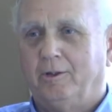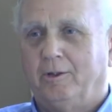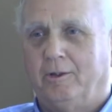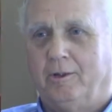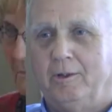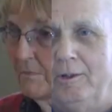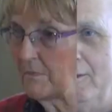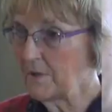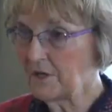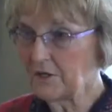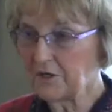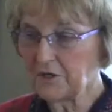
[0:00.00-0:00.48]

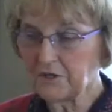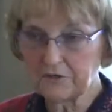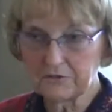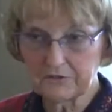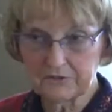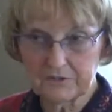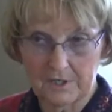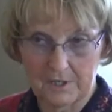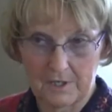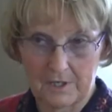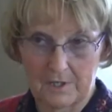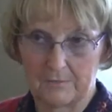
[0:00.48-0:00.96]
Many a
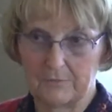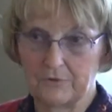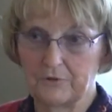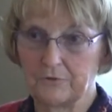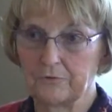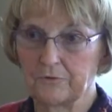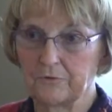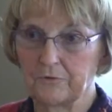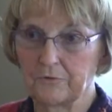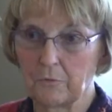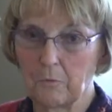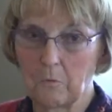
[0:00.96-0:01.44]
time
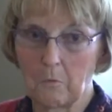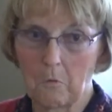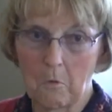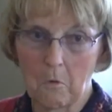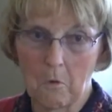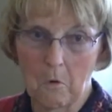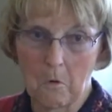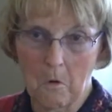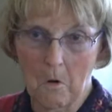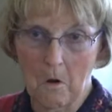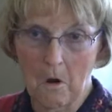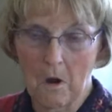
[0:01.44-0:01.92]
during the
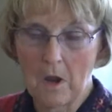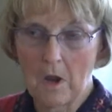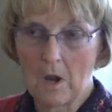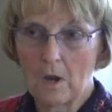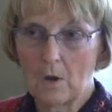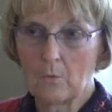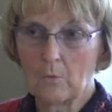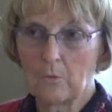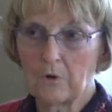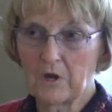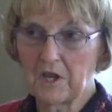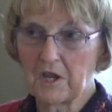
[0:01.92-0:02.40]
war,
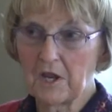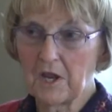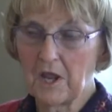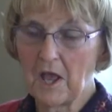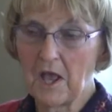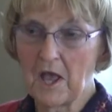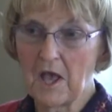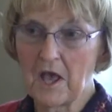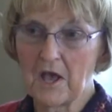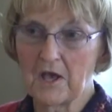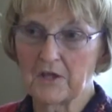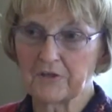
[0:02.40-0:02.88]
we
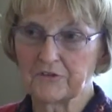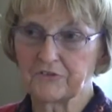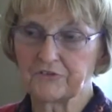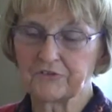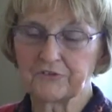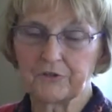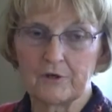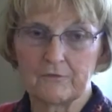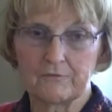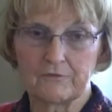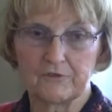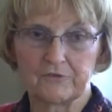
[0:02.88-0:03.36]
had
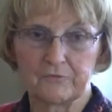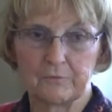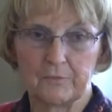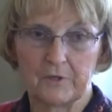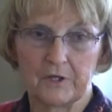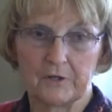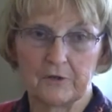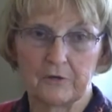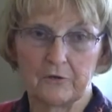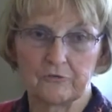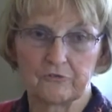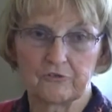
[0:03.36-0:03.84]

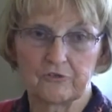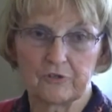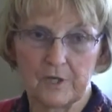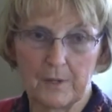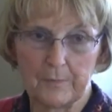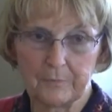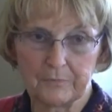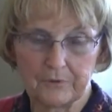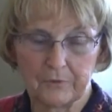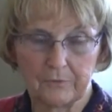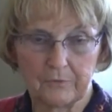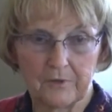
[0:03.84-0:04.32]
servicemen who
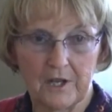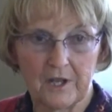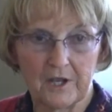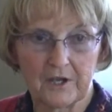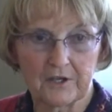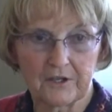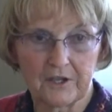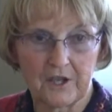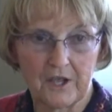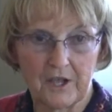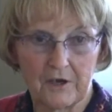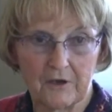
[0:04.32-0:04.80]
slept on our
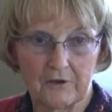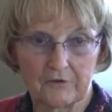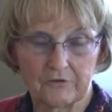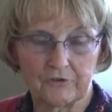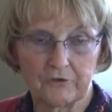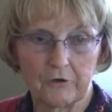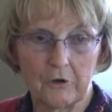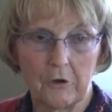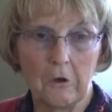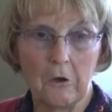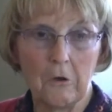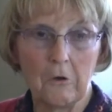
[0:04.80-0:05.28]

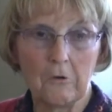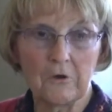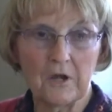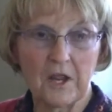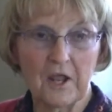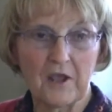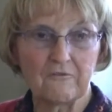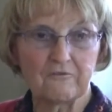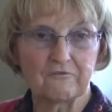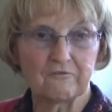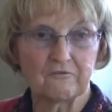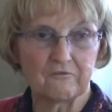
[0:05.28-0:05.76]
couch, on
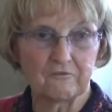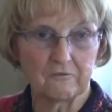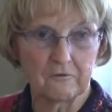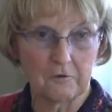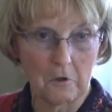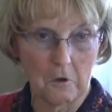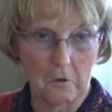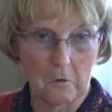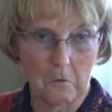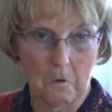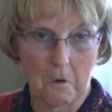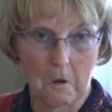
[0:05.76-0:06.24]
our
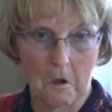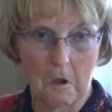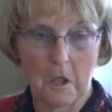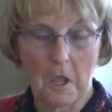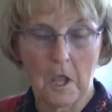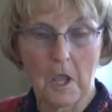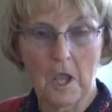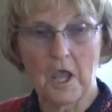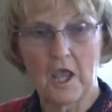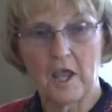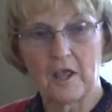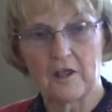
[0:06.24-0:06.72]
floor,
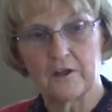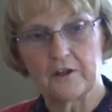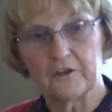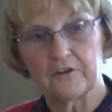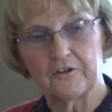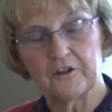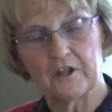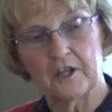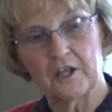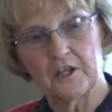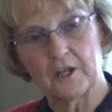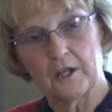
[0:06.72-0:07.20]
and
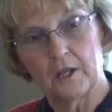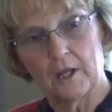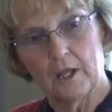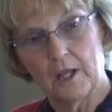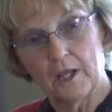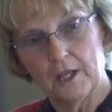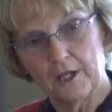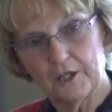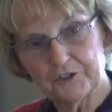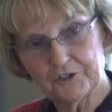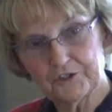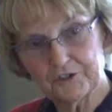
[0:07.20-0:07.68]
they
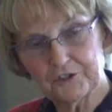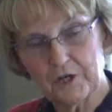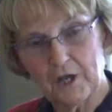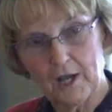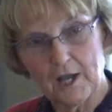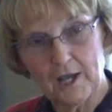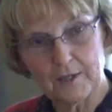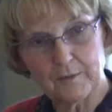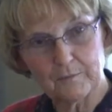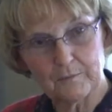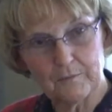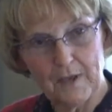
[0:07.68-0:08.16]

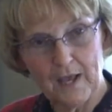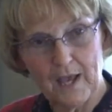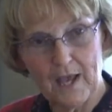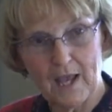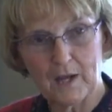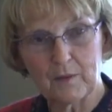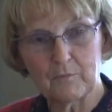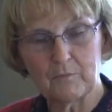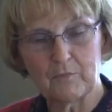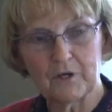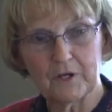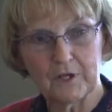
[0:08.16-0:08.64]
hitchhiked
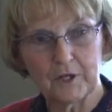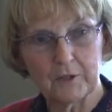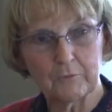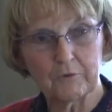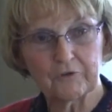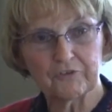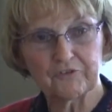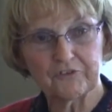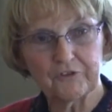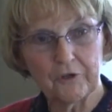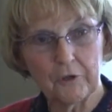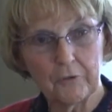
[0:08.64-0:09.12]
back. But it
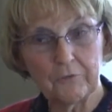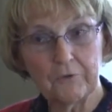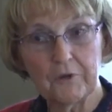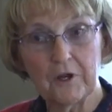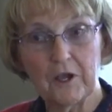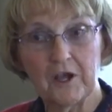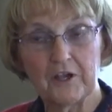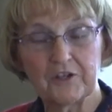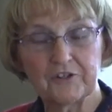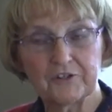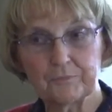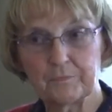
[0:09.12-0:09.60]
was so
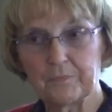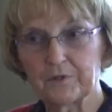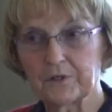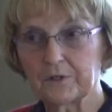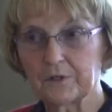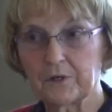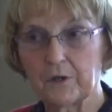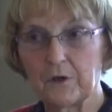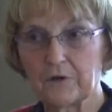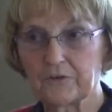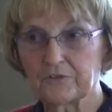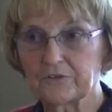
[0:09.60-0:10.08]
nice
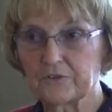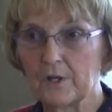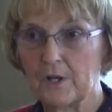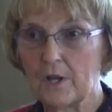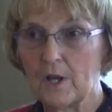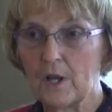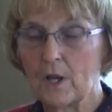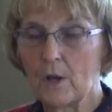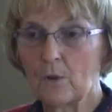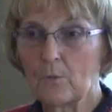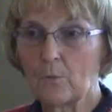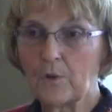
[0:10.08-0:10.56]
because
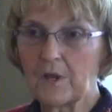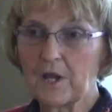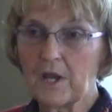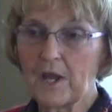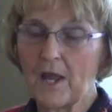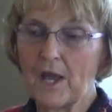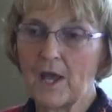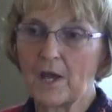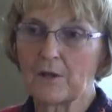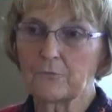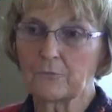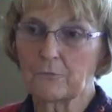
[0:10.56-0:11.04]
we
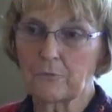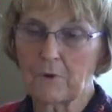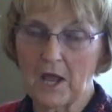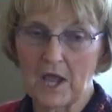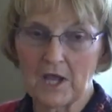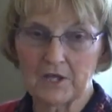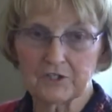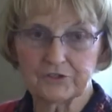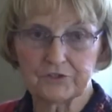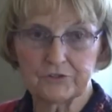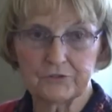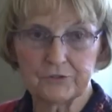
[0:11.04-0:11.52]
had
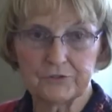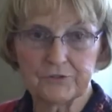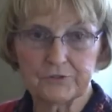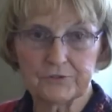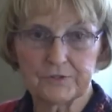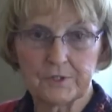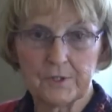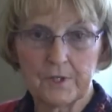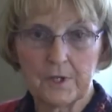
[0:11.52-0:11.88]
rations,